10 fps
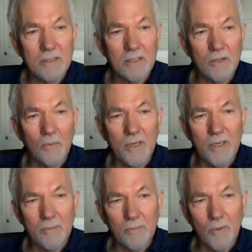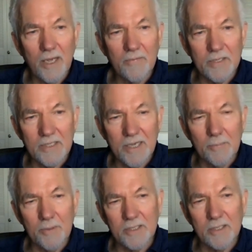So we have
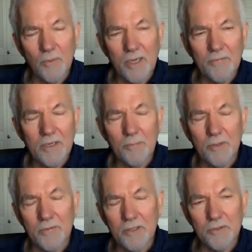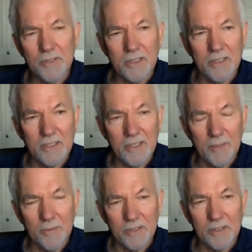examples, and we have a couple of interesting
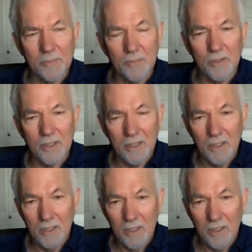examples in the book.